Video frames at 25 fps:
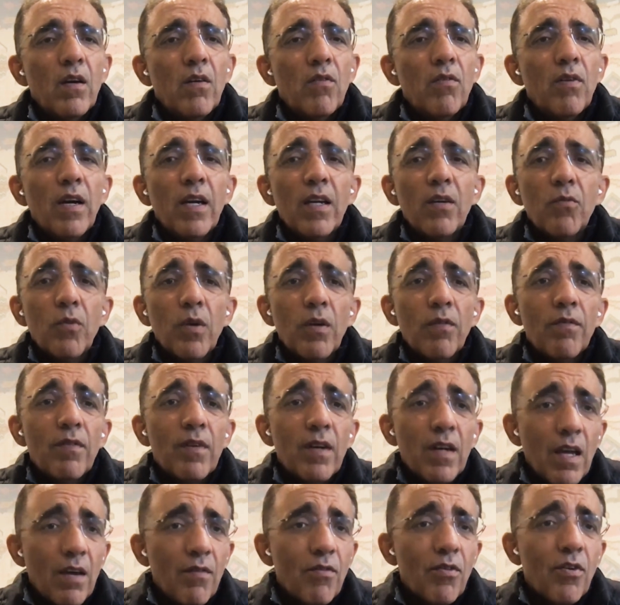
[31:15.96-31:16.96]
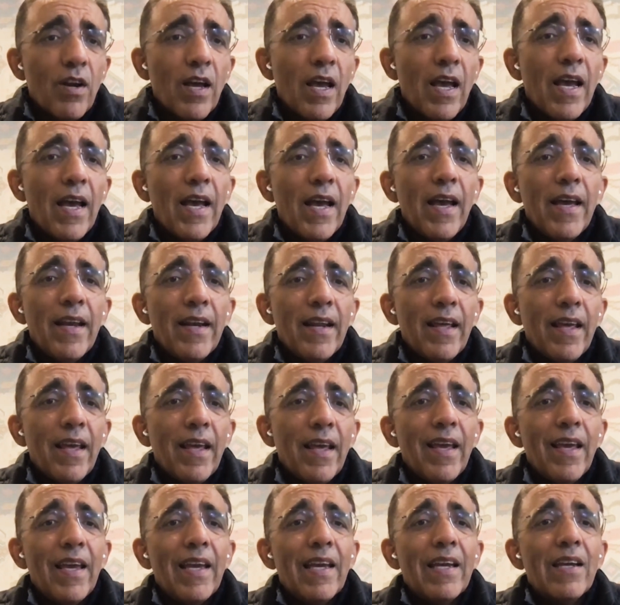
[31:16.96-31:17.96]
right? We've never had
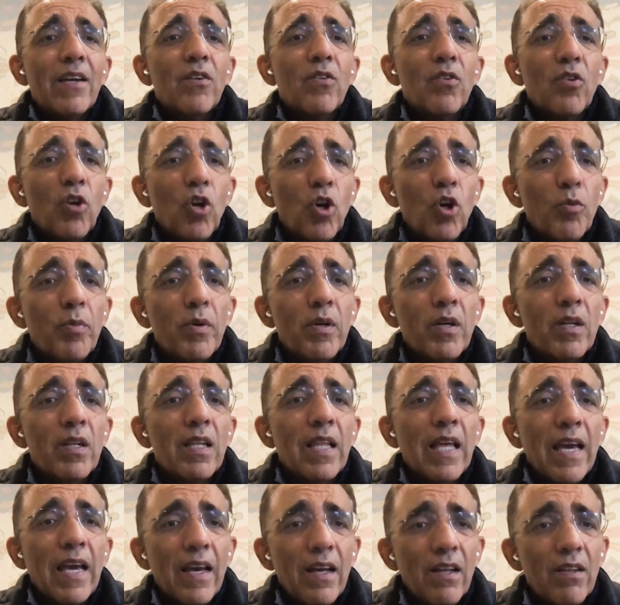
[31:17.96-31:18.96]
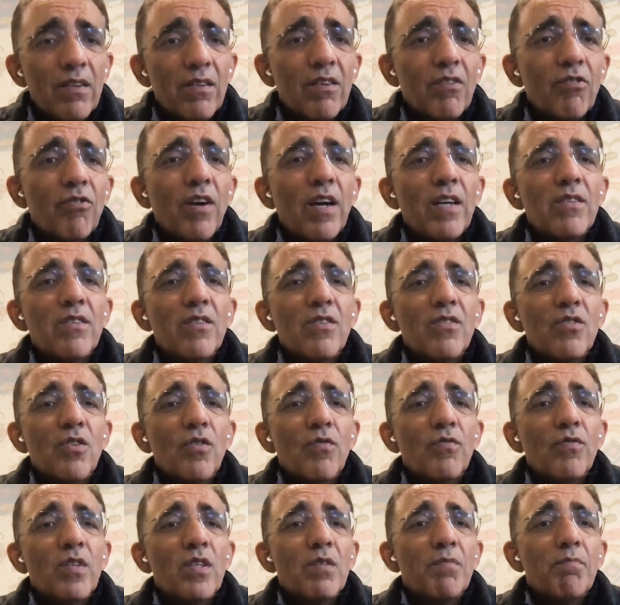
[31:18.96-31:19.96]
a global health crisis
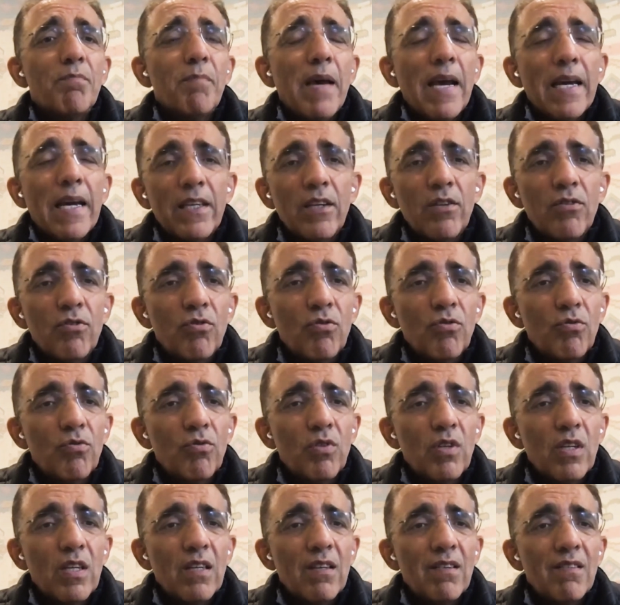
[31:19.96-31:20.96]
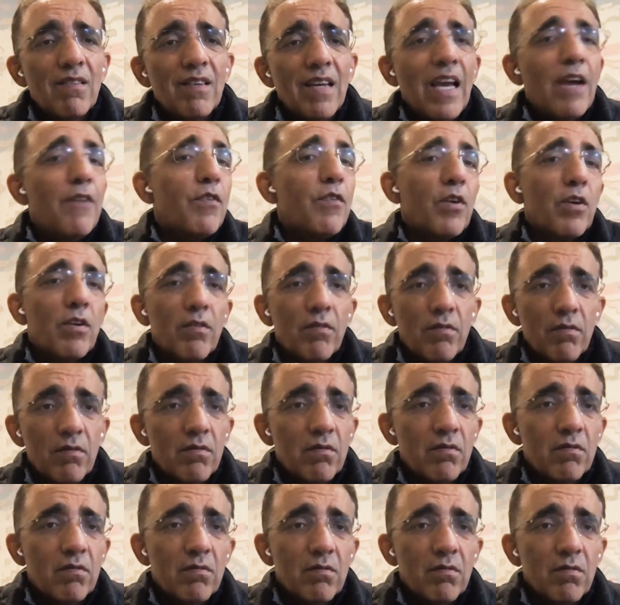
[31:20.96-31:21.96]
of this magnitude ever.
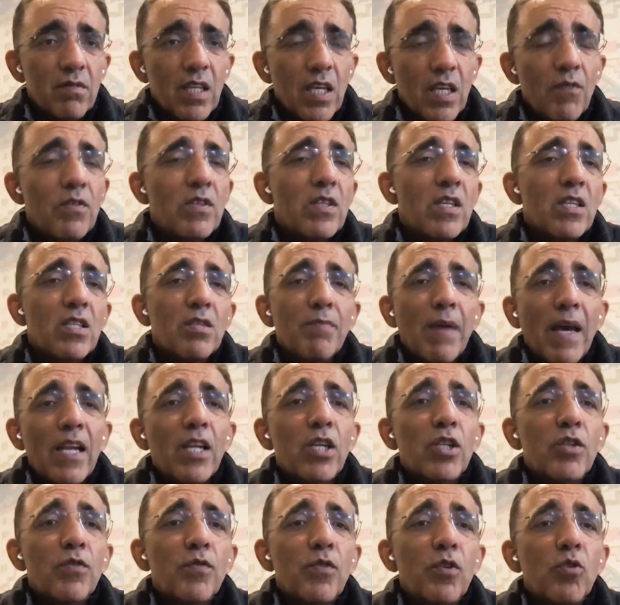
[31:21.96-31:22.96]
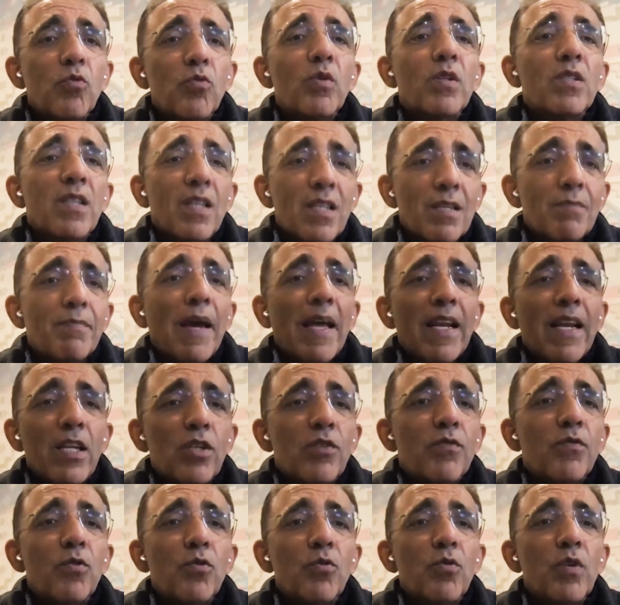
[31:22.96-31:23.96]
Even the Spanish flu was the
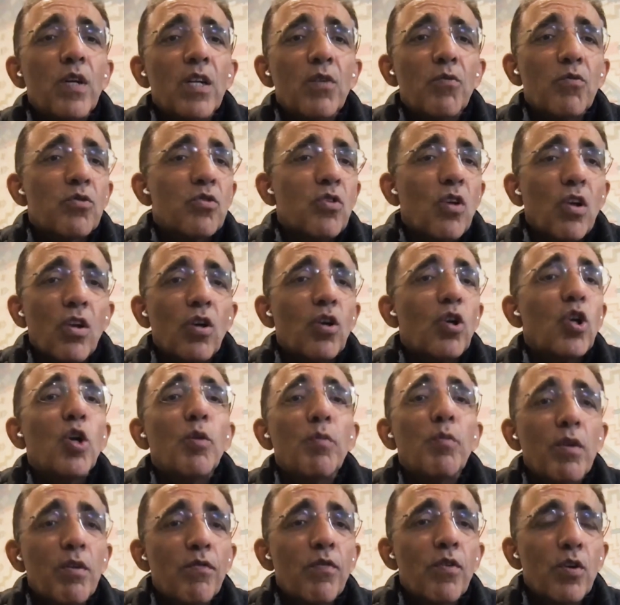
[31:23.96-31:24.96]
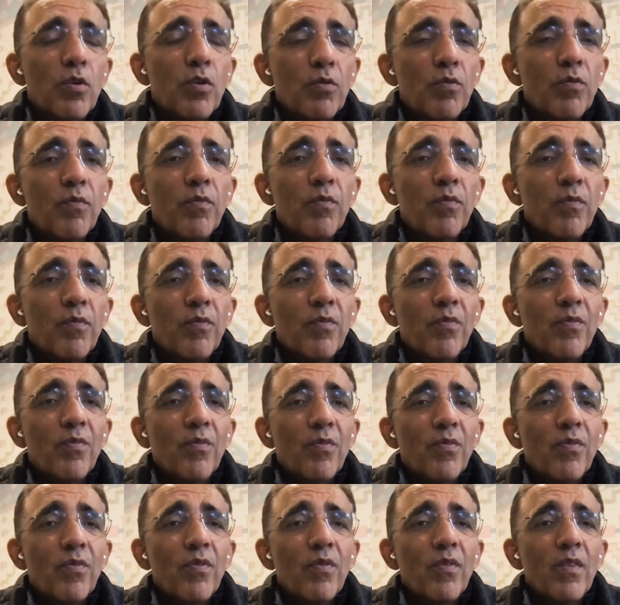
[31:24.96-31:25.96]
Spanish flu. It was not a global flu,
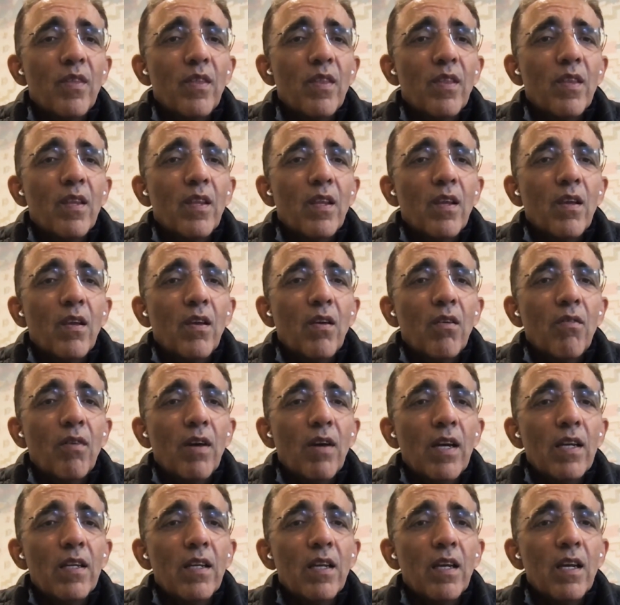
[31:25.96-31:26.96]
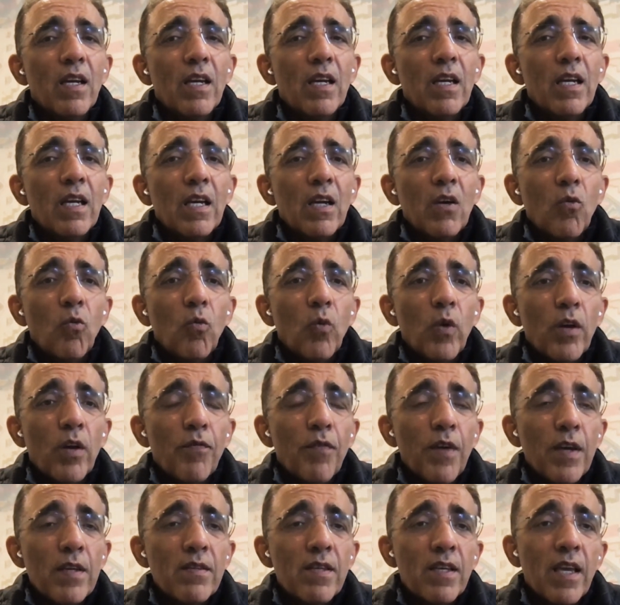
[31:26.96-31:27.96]
right? We're
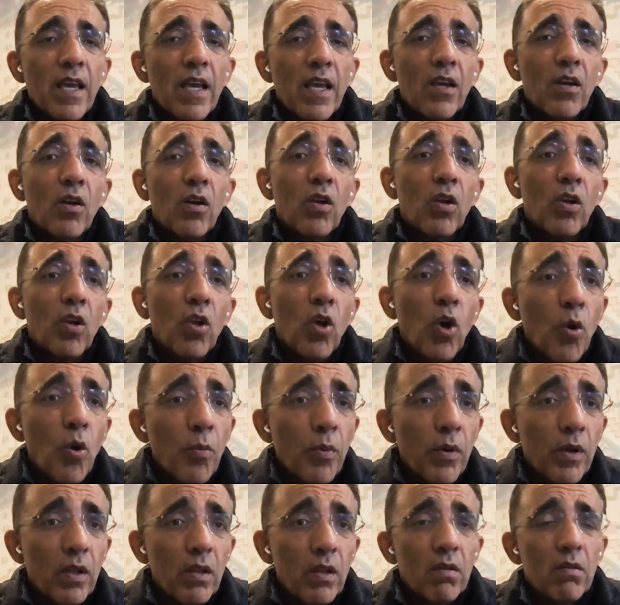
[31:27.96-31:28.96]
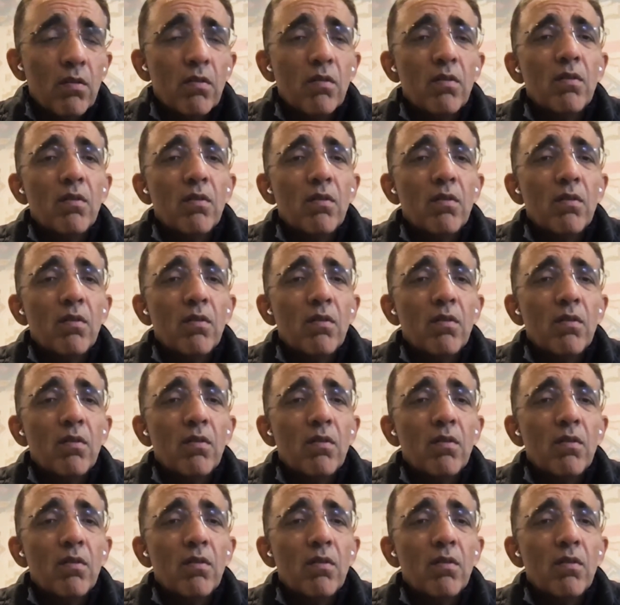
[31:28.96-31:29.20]
facing a global